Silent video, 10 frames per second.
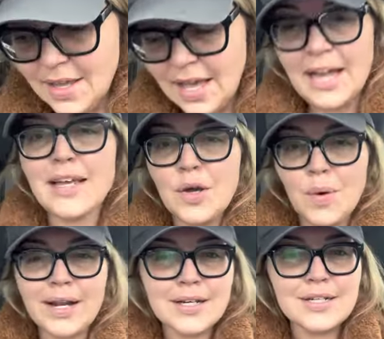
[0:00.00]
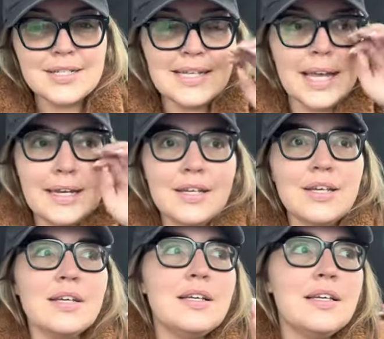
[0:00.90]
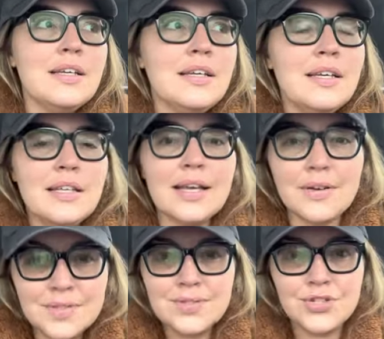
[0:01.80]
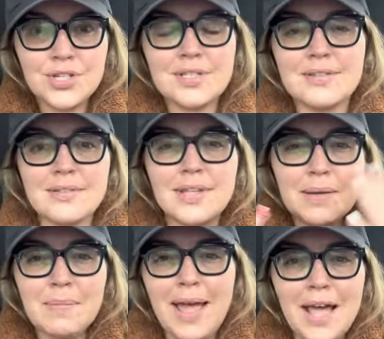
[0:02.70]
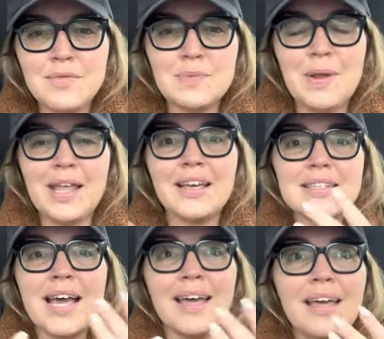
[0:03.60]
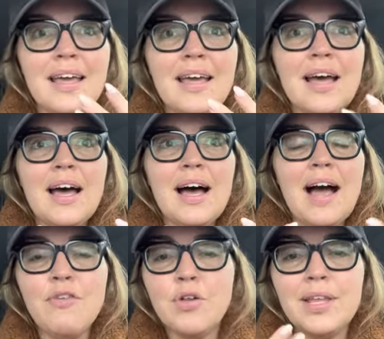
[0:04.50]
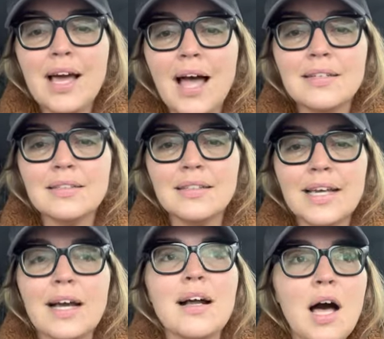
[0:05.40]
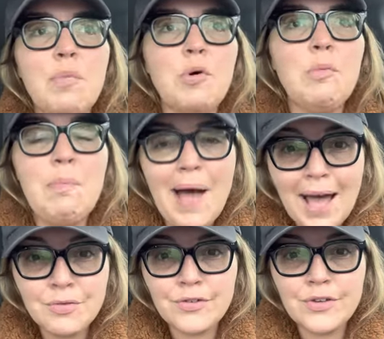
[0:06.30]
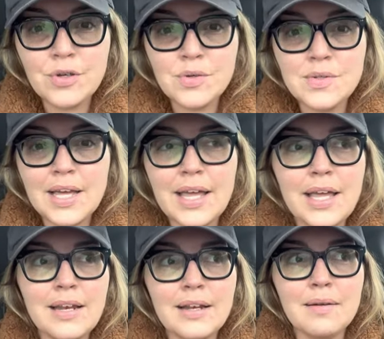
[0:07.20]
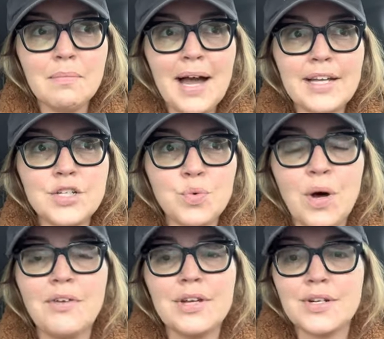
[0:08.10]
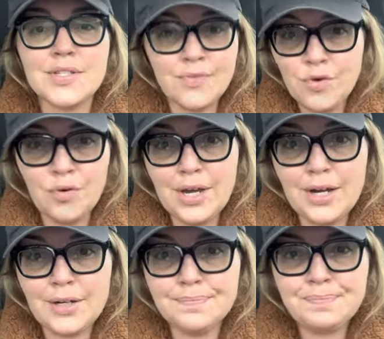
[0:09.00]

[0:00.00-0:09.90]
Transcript: I didn't quite understand, like, I was just like my head was spinning because I I've only gotten like a couple bad reviews in my 12 years of career.